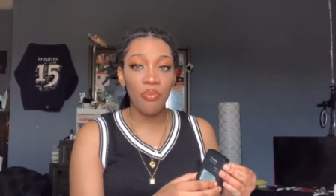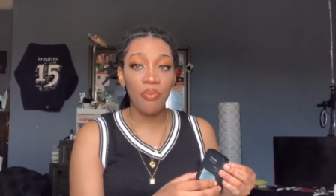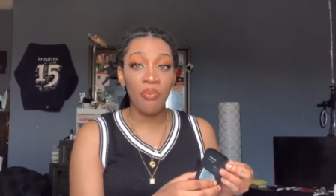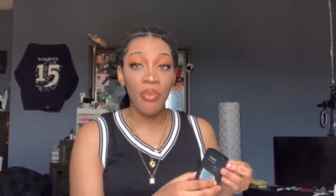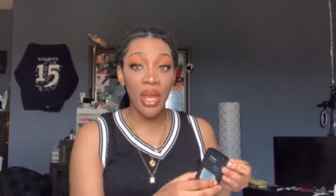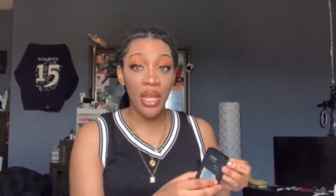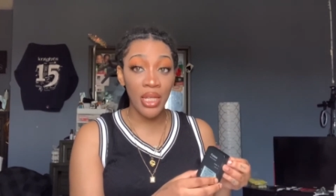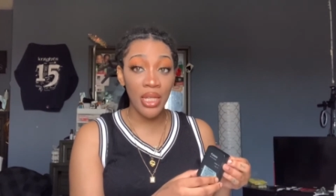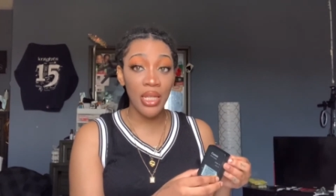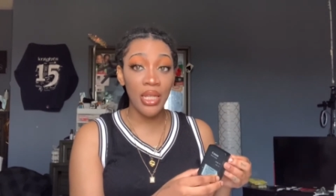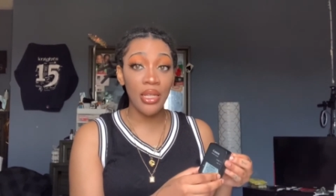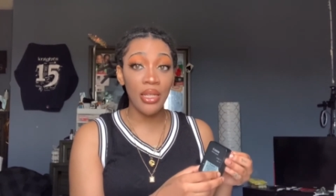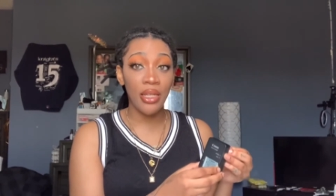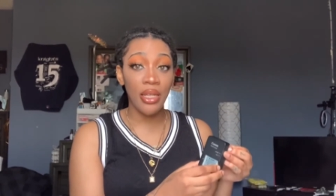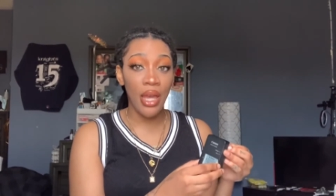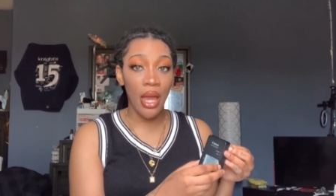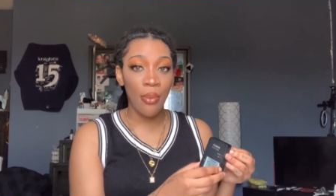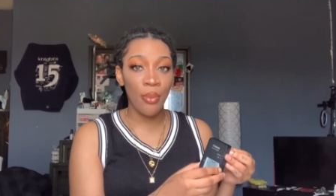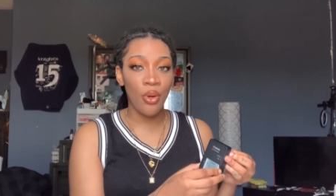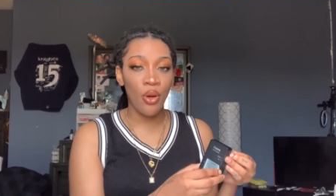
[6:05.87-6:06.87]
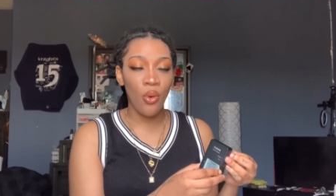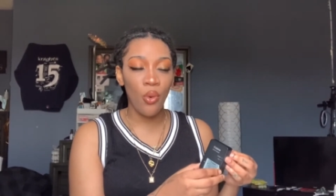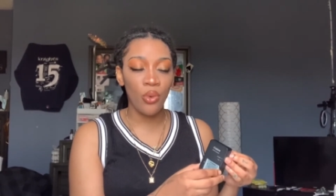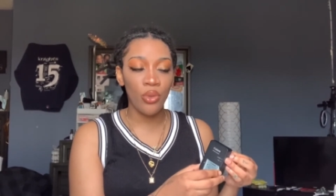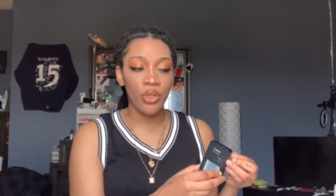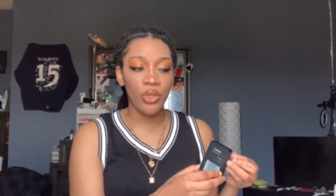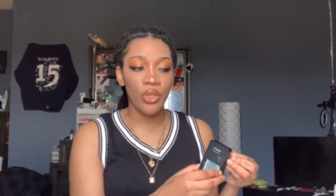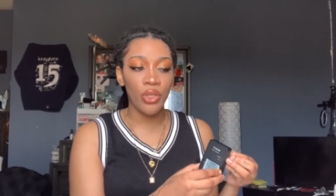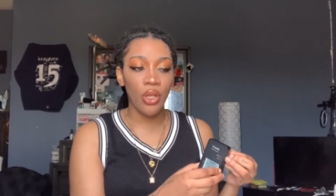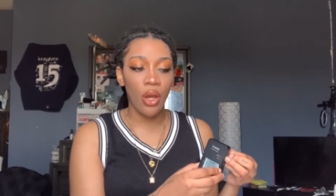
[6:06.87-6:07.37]
Many camera
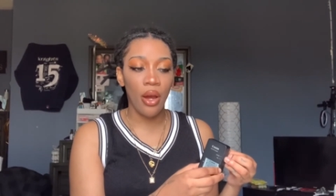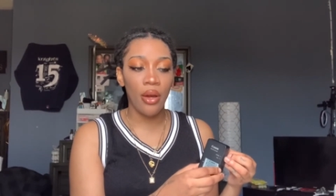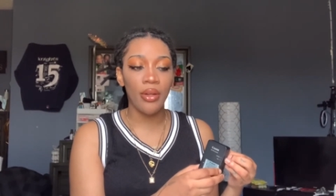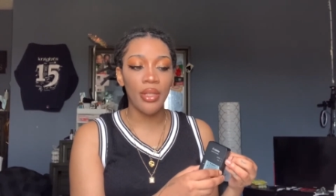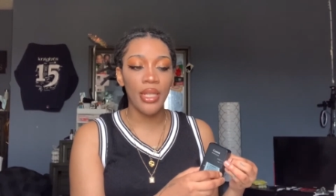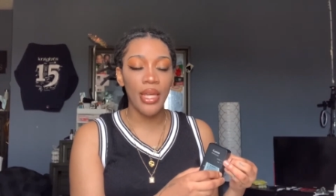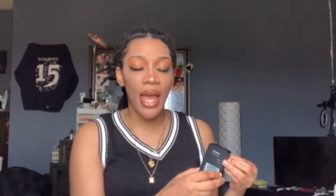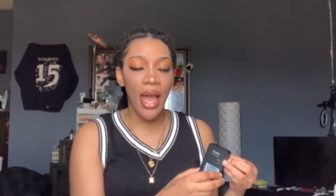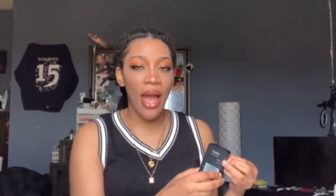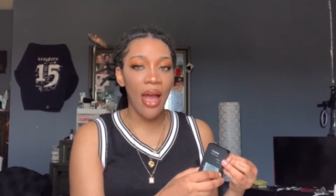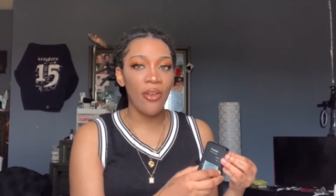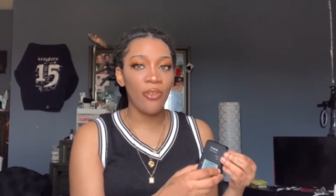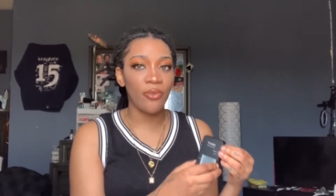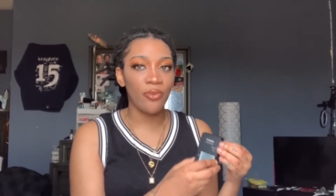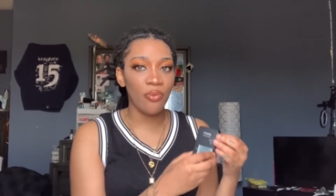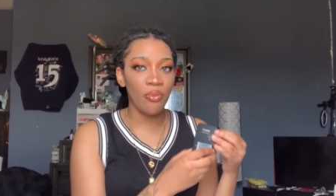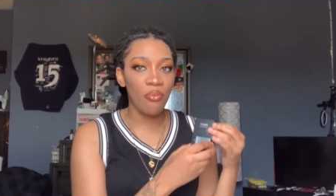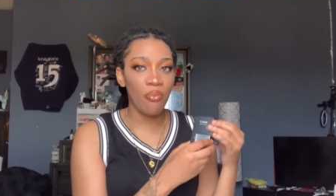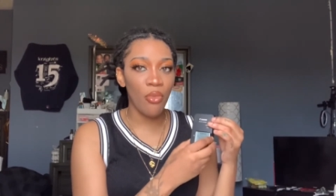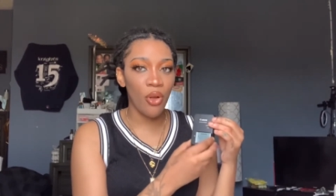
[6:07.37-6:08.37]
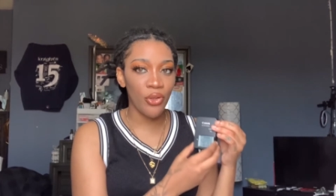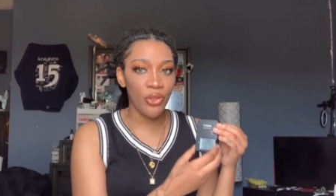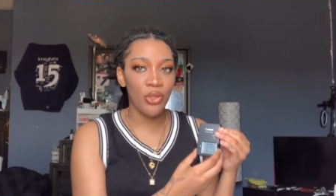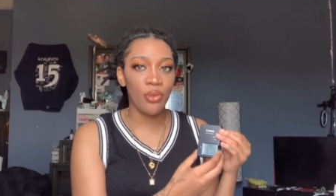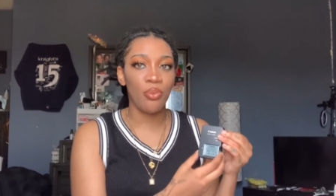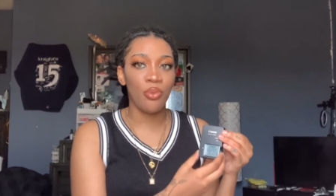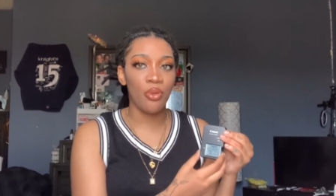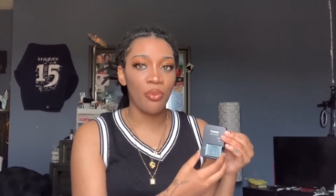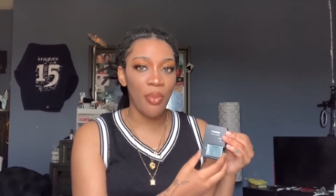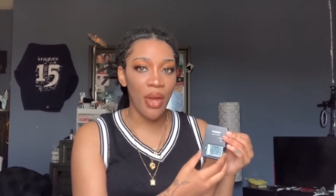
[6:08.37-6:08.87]
owners already have
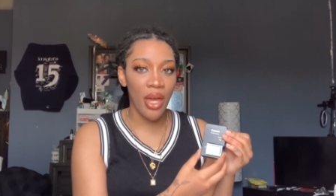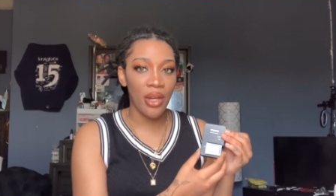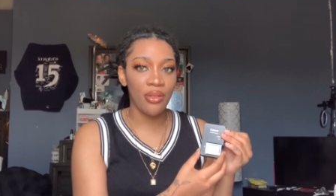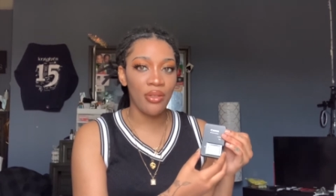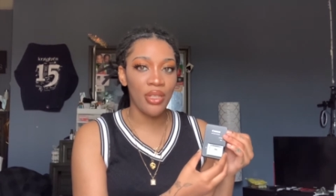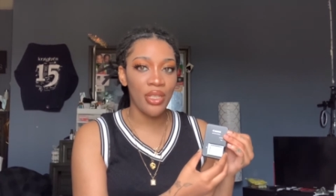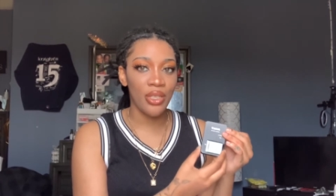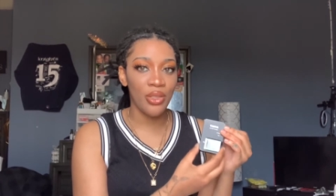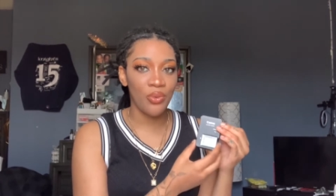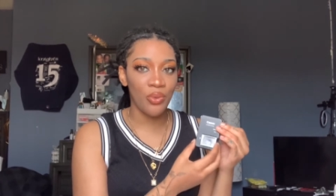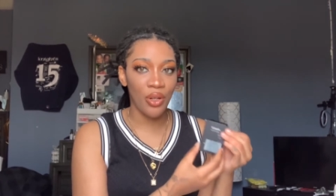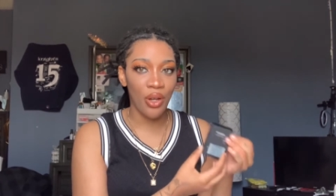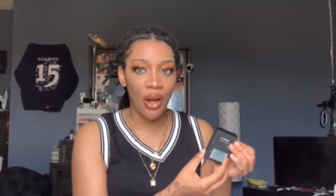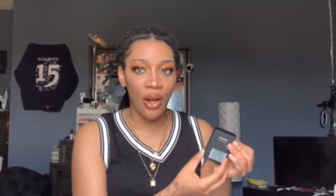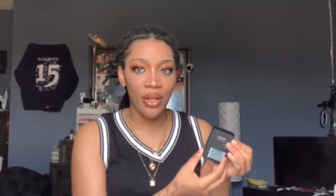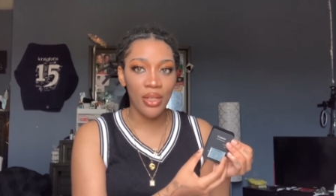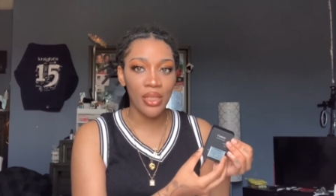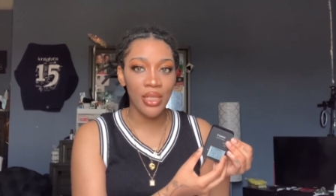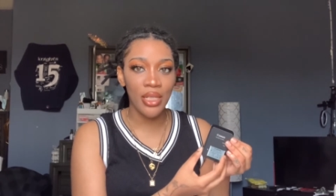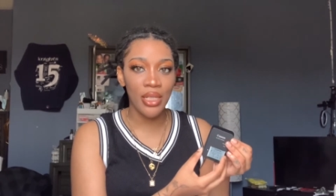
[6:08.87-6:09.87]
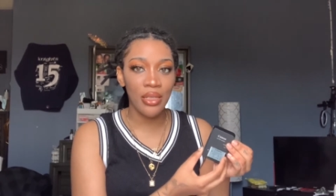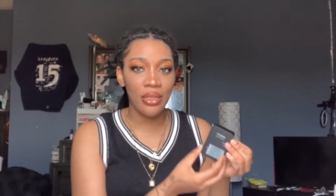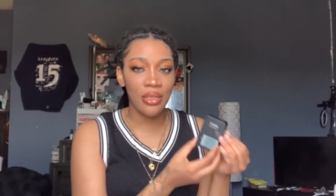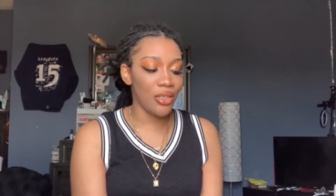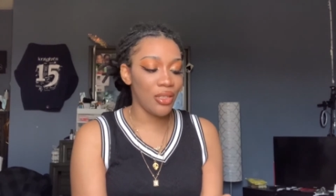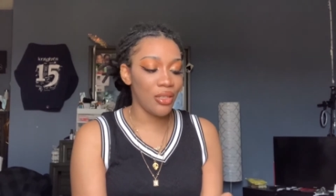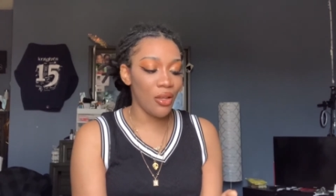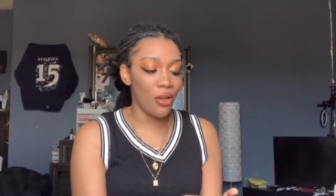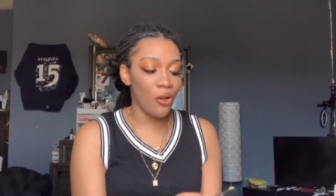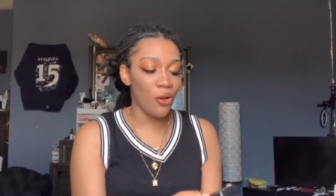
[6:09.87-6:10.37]
multiple batteries regardless,
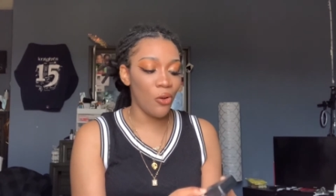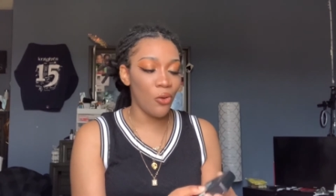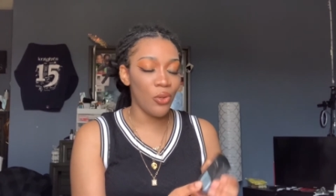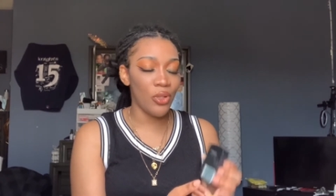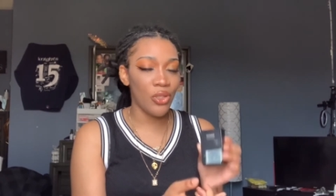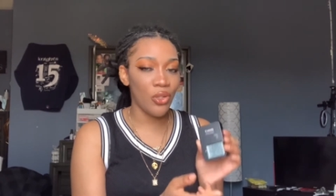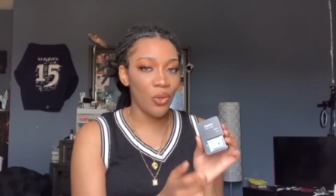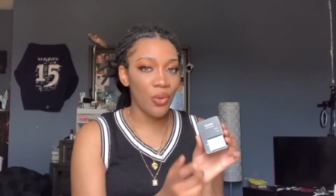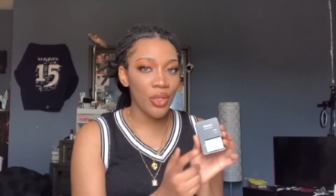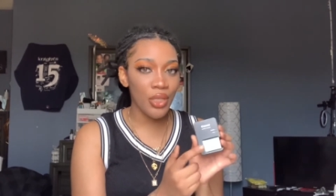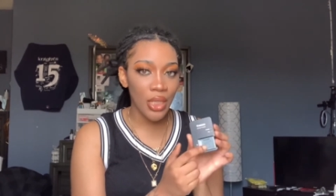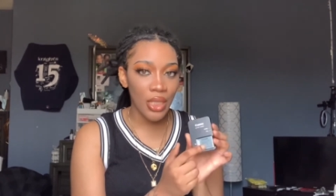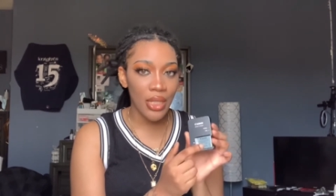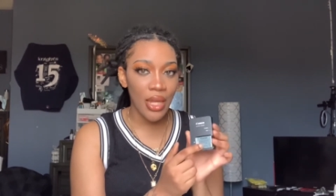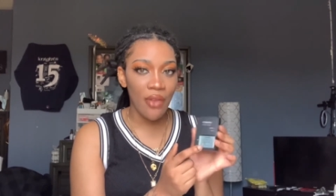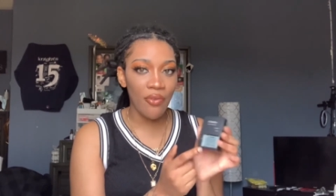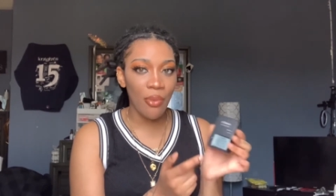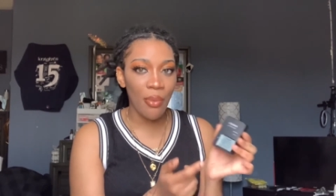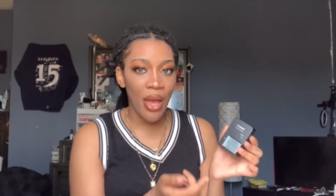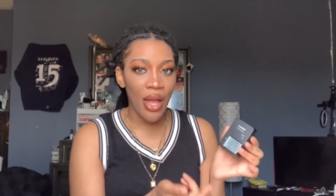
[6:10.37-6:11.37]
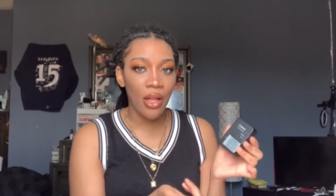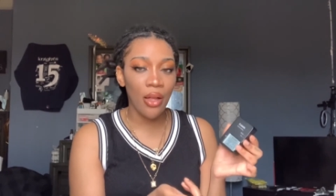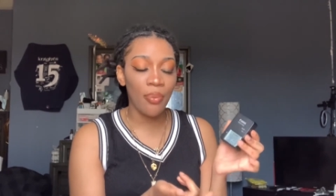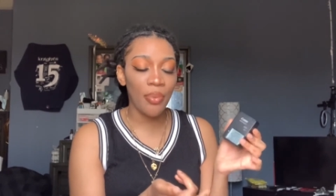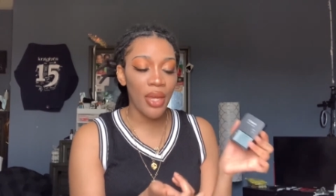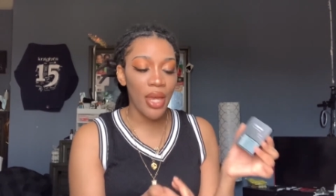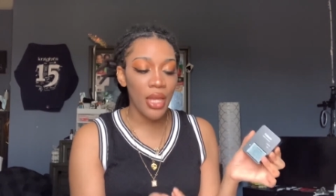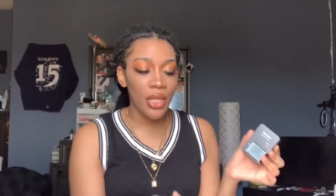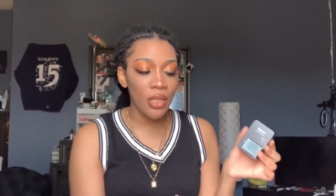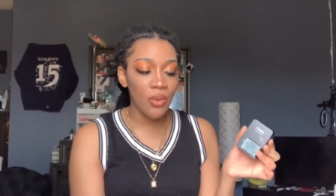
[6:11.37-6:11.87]
so it's always good to have a
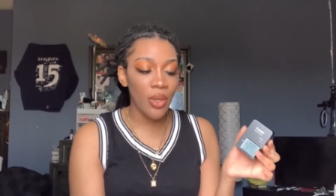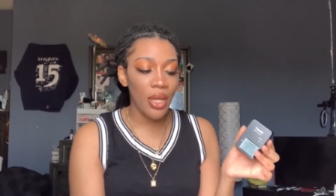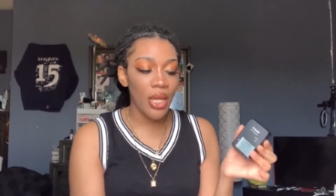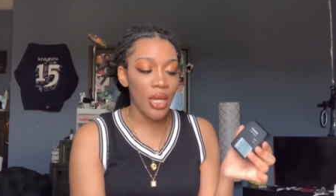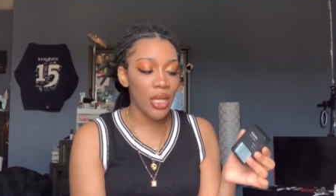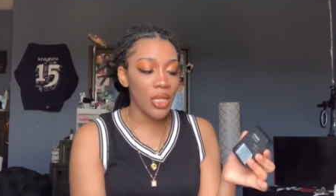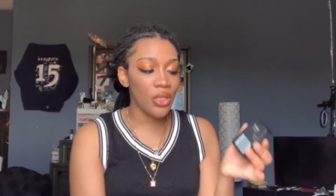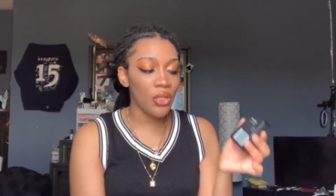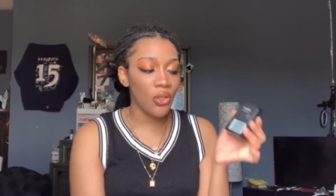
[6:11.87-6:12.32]
backup anyway.